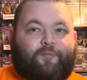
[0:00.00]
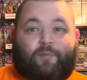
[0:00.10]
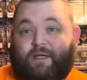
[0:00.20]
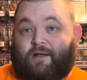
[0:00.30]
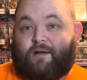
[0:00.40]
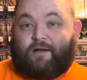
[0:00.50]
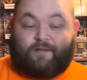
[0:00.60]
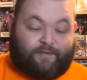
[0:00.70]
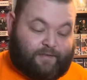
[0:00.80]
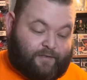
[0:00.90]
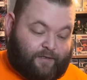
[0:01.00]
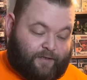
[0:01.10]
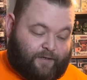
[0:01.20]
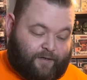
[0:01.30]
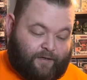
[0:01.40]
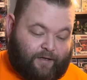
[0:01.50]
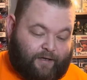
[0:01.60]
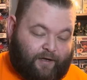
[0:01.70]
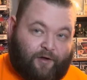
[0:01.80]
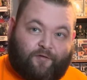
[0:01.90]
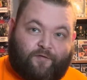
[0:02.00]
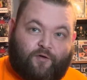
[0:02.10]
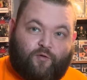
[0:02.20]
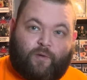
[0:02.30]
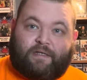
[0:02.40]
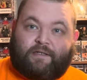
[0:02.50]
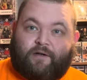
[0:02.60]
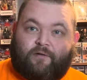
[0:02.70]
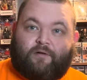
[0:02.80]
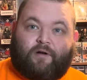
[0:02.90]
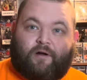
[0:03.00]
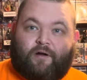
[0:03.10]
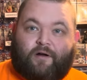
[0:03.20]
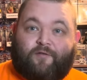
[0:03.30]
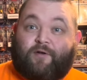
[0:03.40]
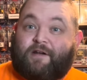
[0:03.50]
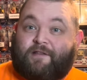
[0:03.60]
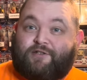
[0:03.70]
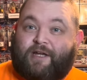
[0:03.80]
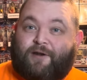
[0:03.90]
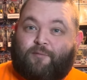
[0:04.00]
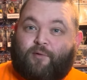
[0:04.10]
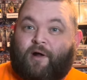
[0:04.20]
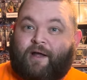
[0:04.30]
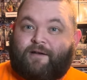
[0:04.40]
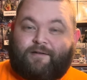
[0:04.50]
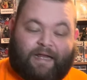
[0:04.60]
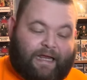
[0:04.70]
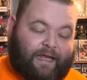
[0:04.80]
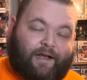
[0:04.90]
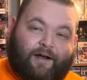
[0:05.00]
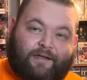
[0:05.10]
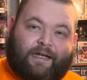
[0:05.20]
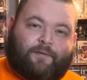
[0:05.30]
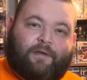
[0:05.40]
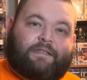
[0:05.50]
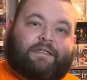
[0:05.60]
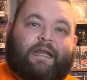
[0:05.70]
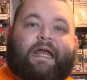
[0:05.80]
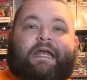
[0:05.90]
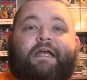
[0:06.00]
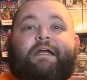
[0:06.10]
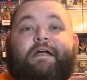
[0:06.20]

because a few weeks ago, a friend of the channel, Bryan, he contacted me and said, hey,